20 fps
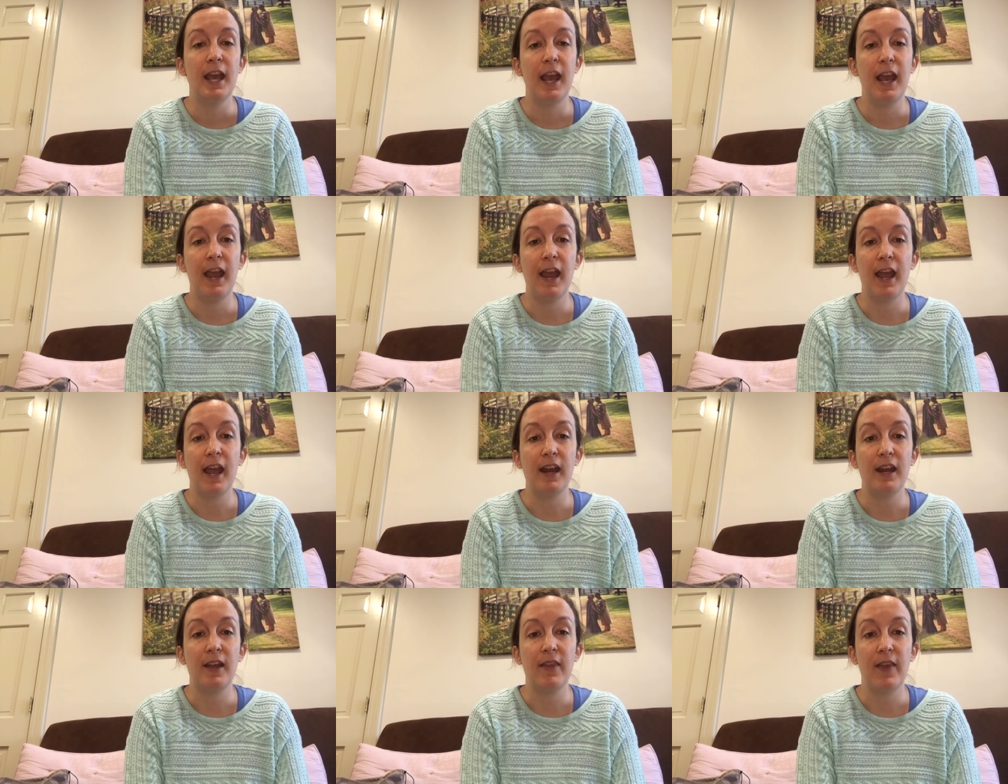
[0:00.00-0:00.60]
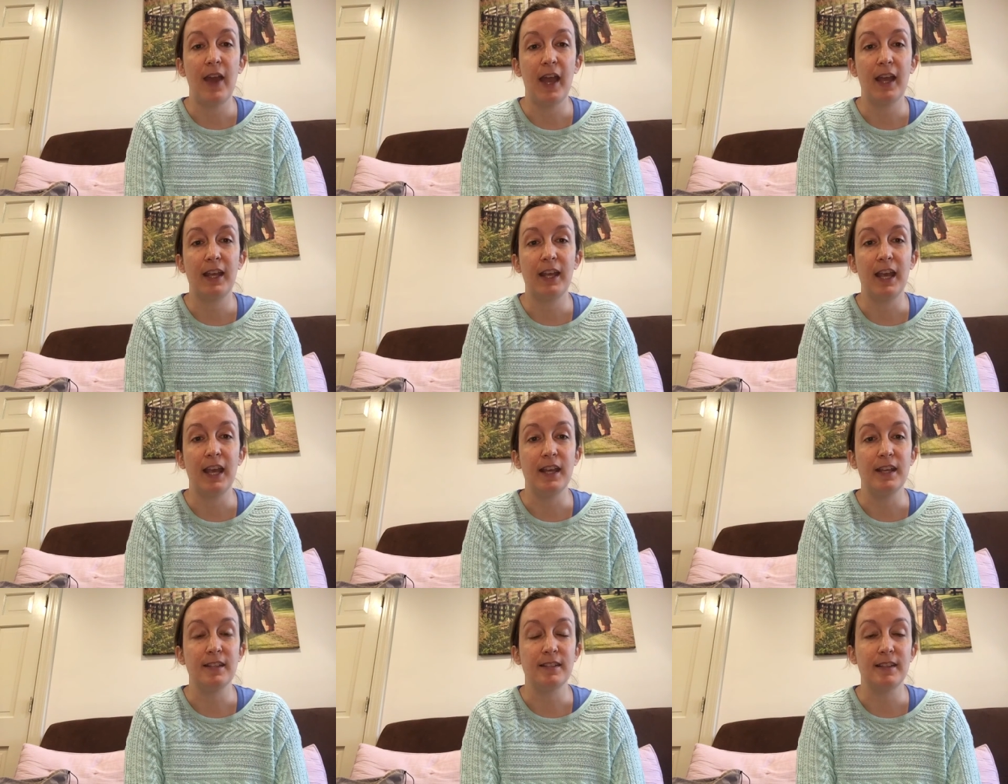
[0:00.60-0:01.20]
and in that
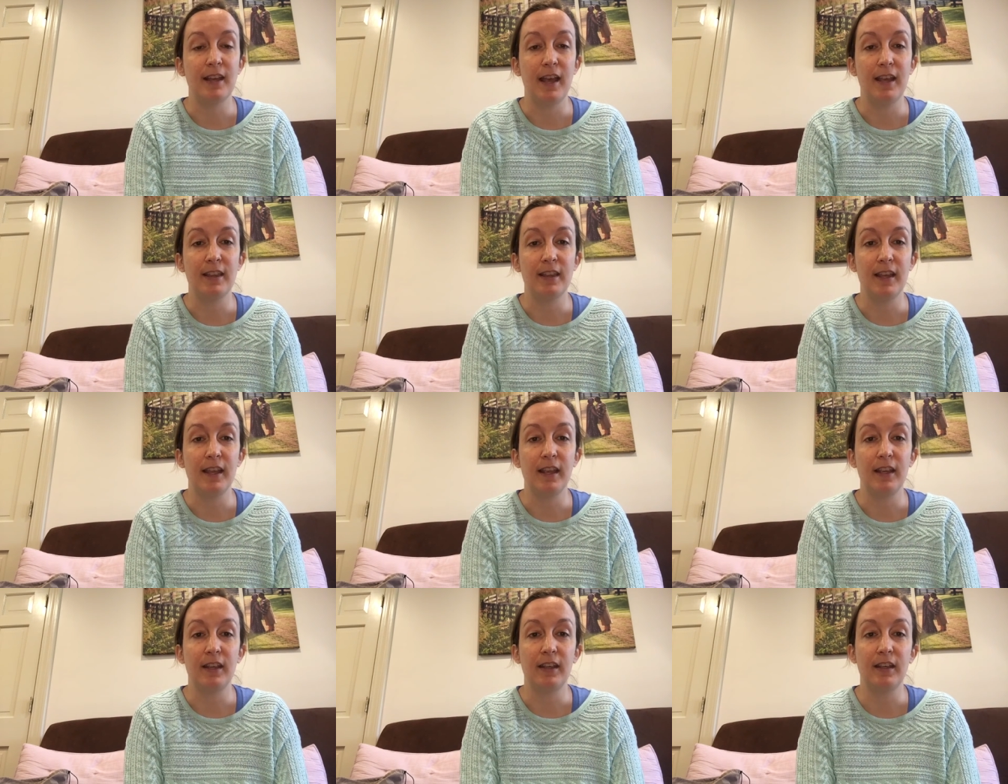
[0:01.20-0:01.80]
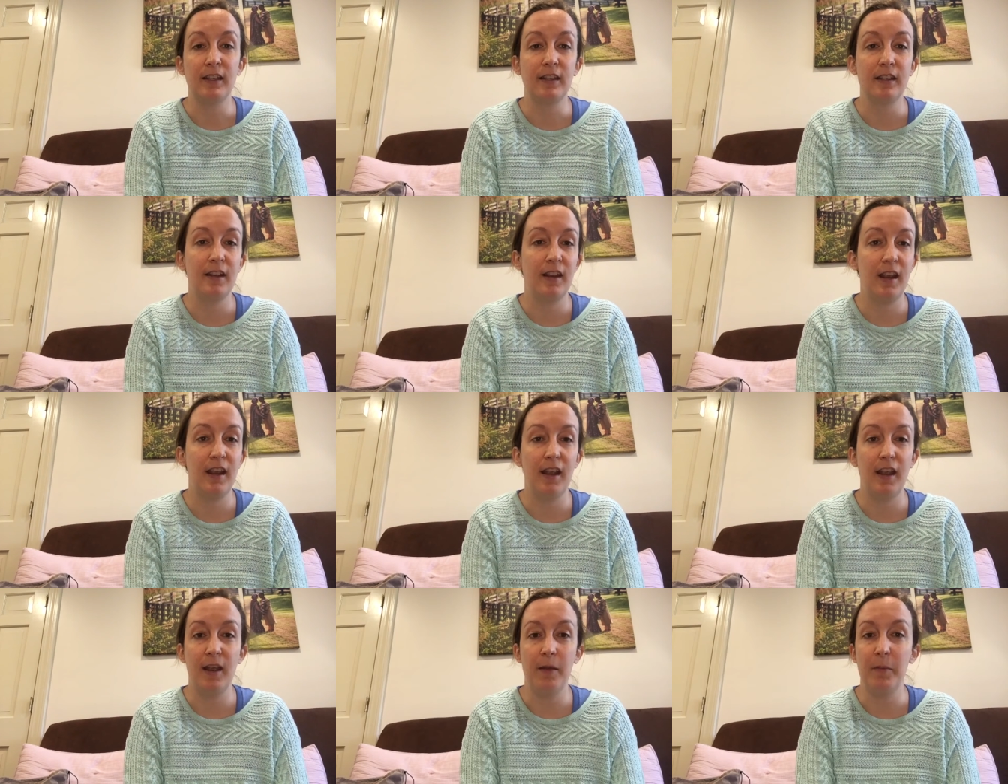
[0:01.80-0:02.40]
case I think
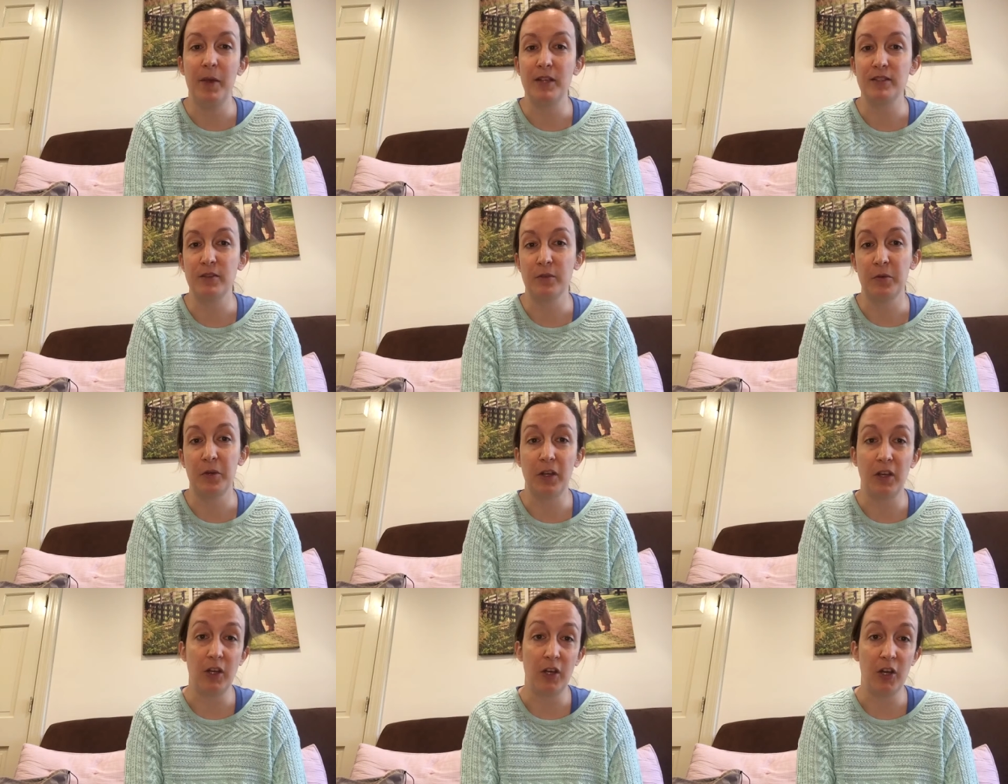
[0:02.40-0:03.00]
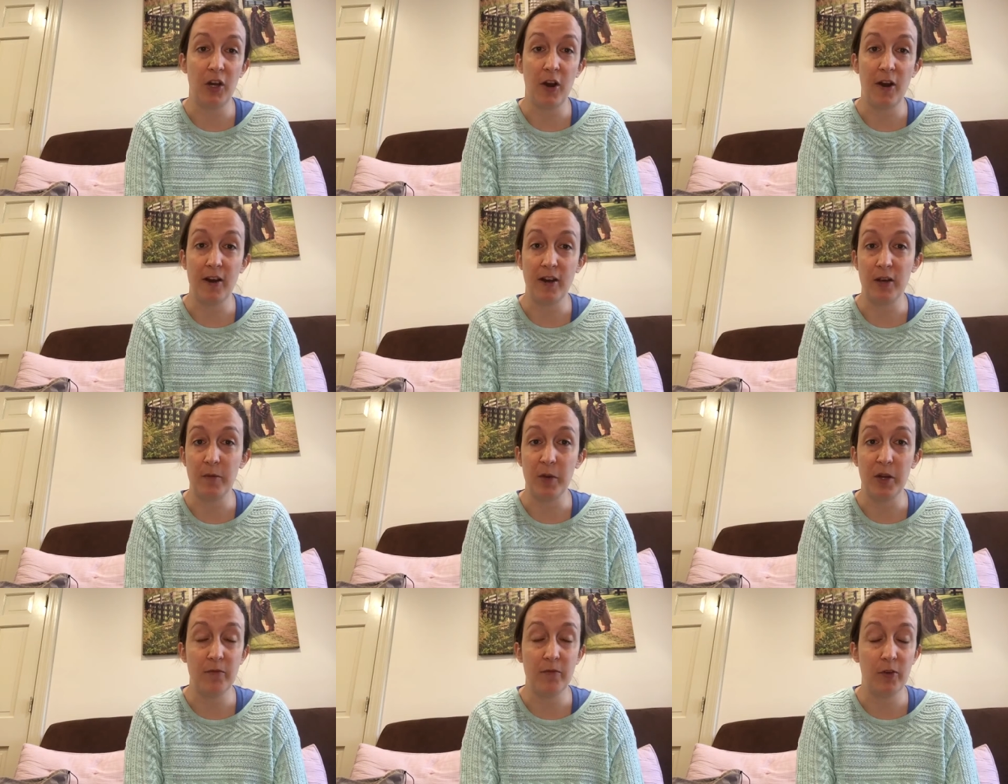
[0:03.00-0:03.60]
it makes a really good
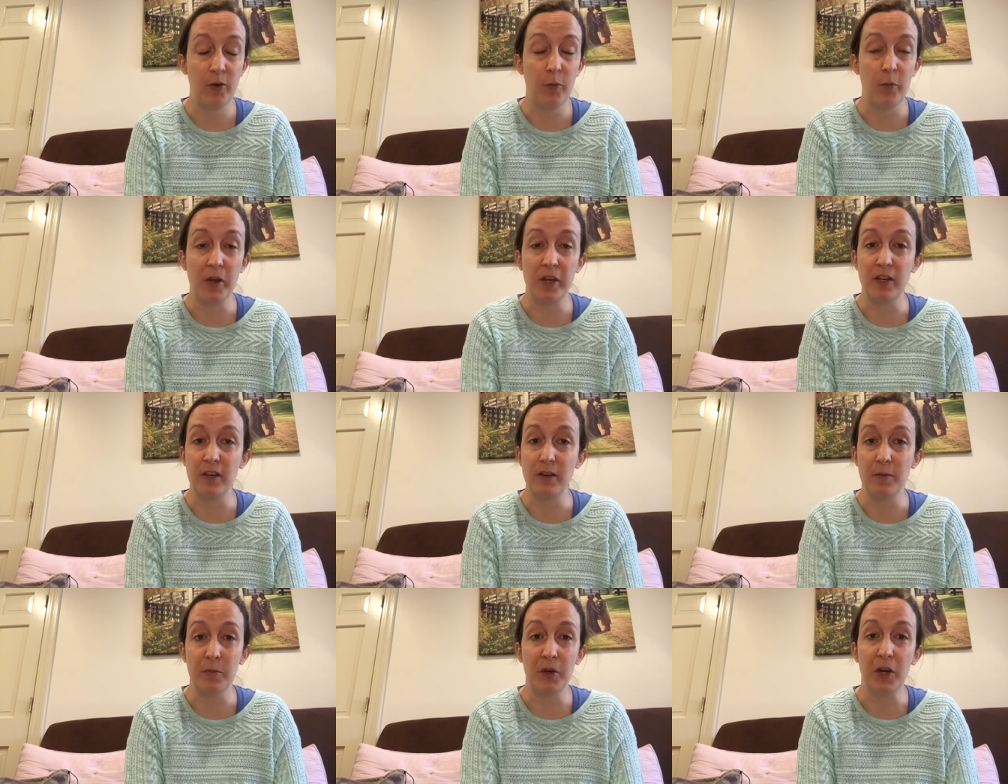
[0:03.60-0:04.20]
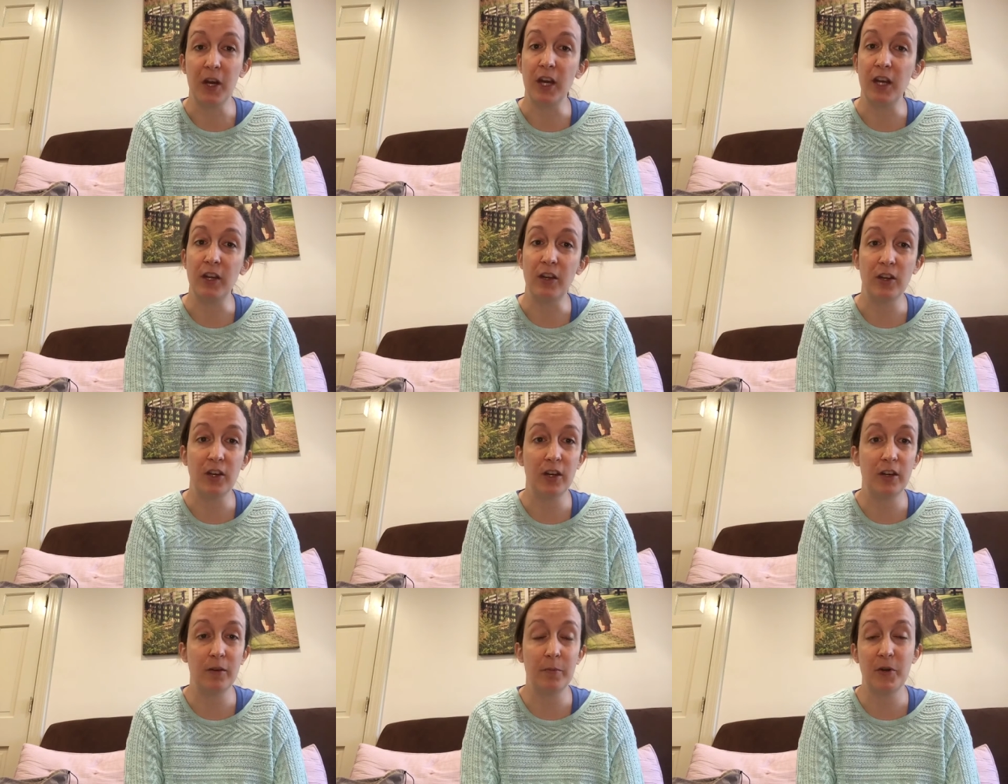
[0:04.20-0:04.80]
argument for wanting to bring
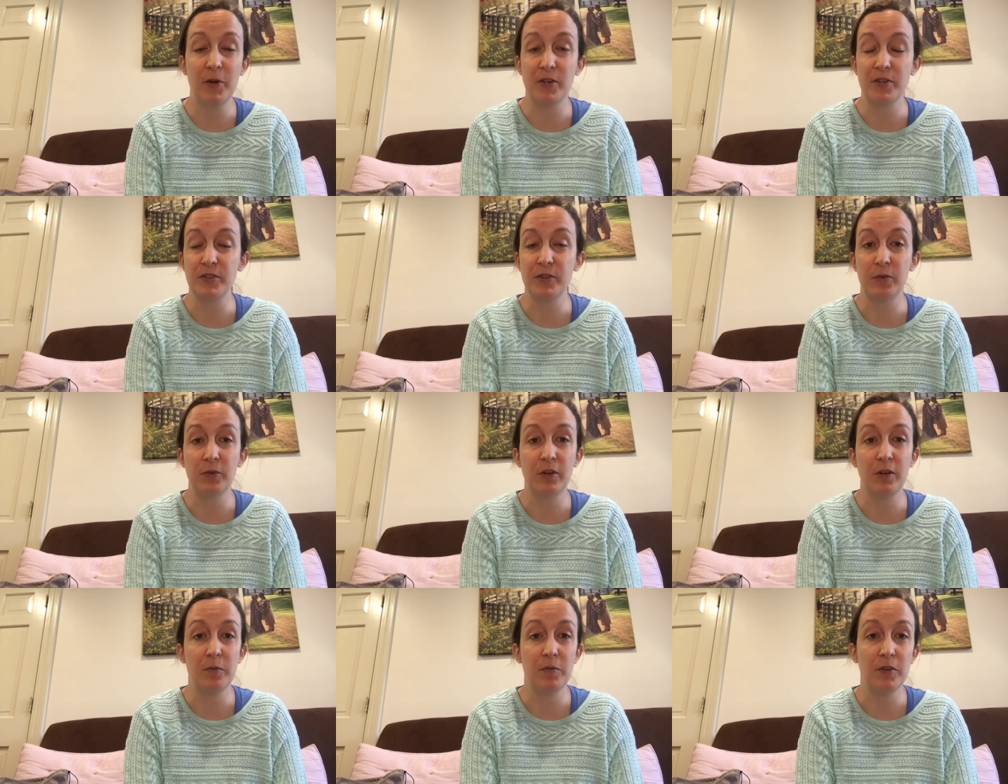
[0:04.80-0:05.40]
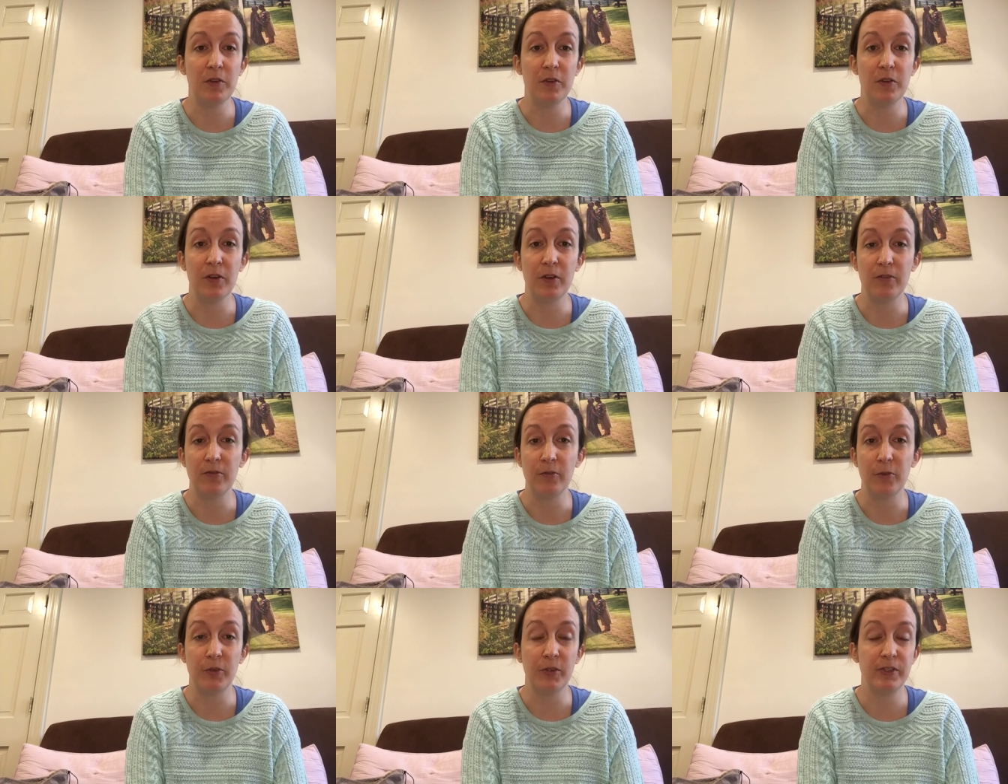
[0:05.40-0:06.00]
your personal
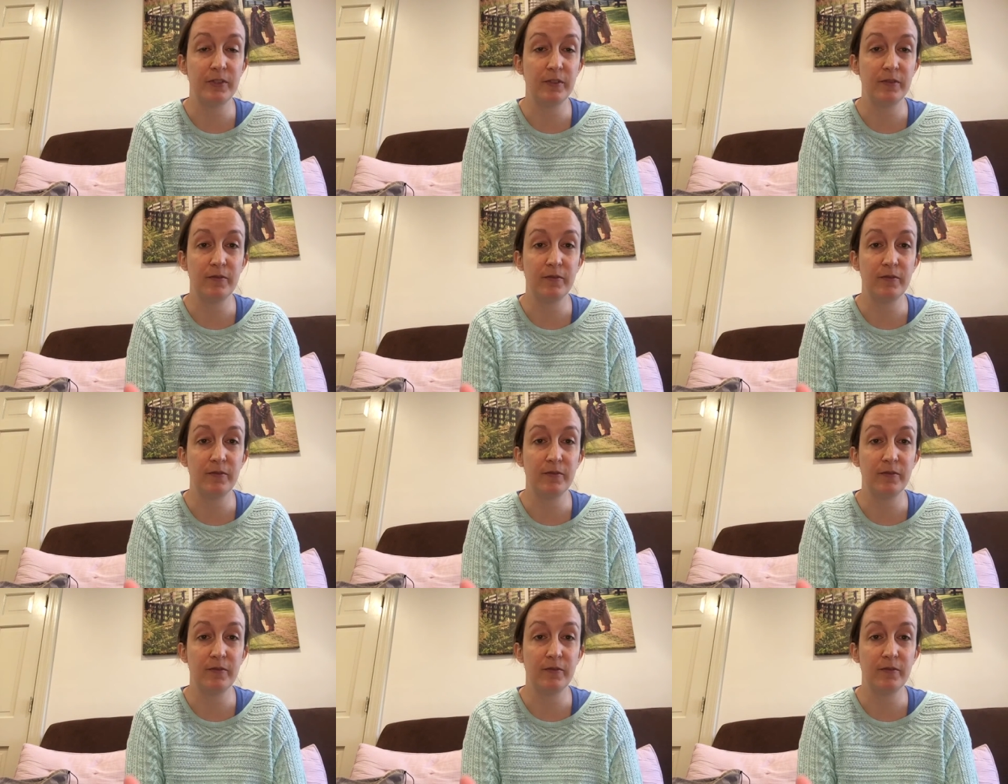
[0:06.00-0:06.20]
computer, full,